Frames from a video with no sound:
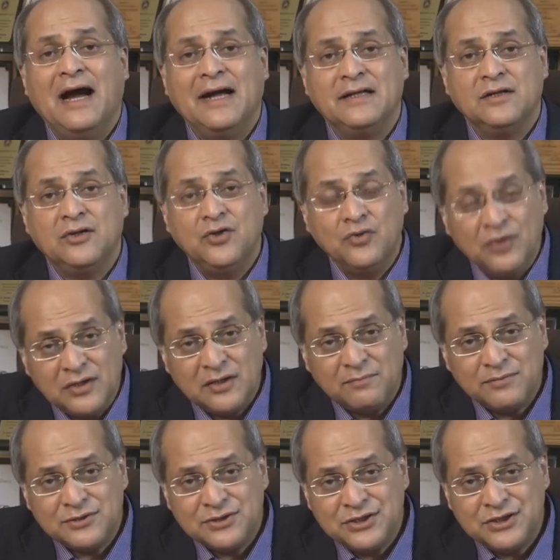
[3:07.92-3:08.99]
either during the
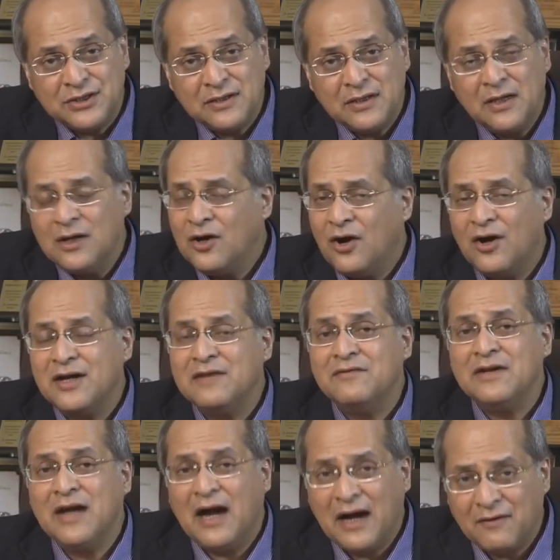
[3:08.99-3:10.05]
procedure or
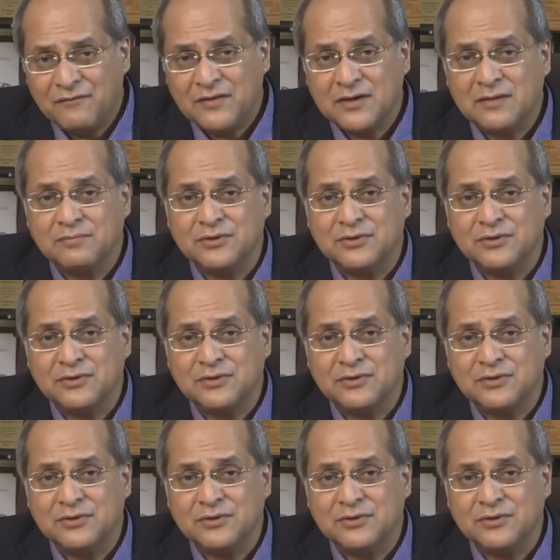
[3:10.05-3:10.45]
even after